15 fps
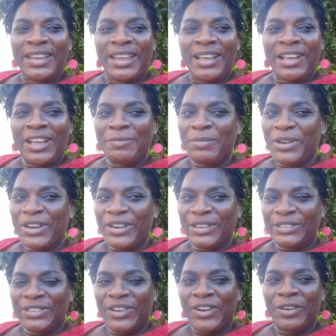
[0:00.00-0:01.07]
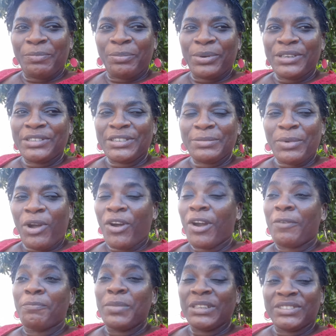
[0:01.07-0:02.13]
commerce or principal or
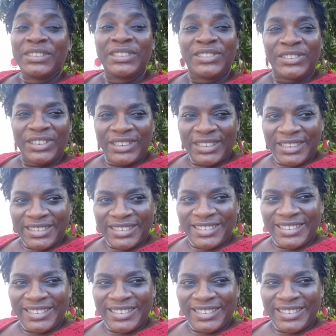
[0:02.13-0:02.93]
business studies.